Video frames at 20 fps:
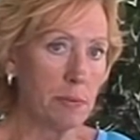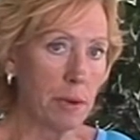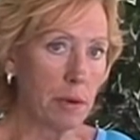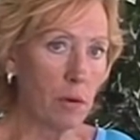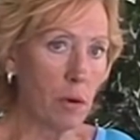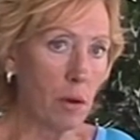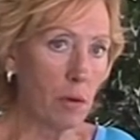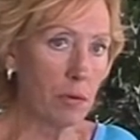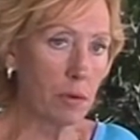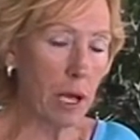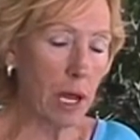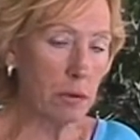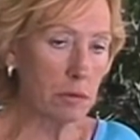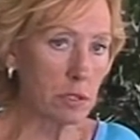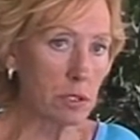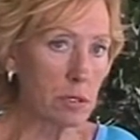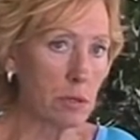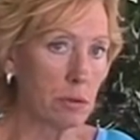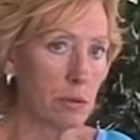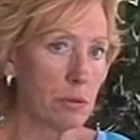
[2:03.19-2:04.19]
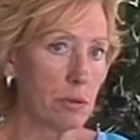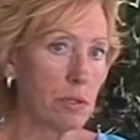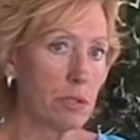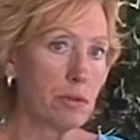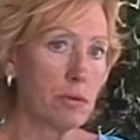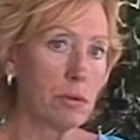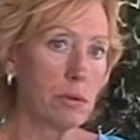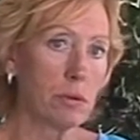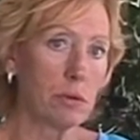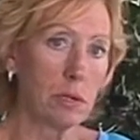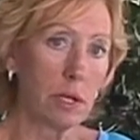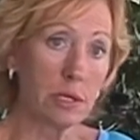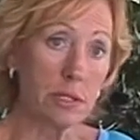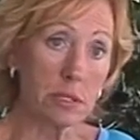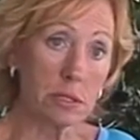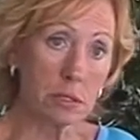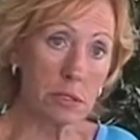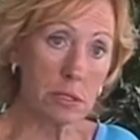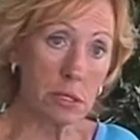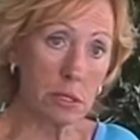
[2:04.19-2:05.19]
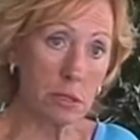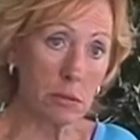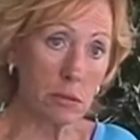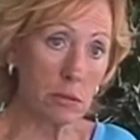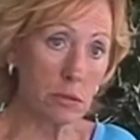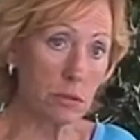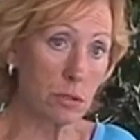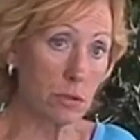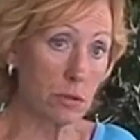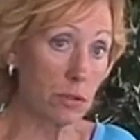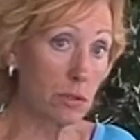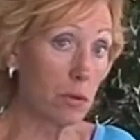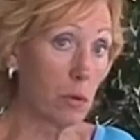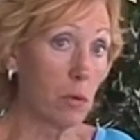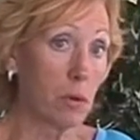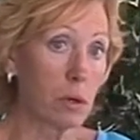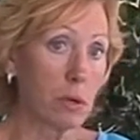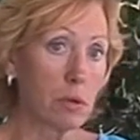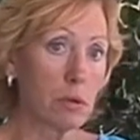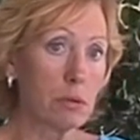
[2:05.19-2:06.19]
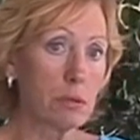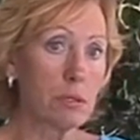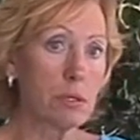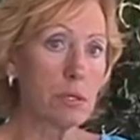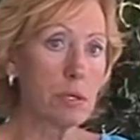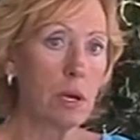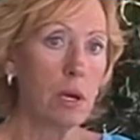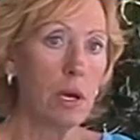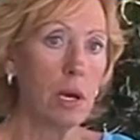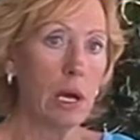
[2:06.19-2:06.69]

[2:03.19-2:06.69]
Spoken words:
mental health counselors or licensed clinical social workers.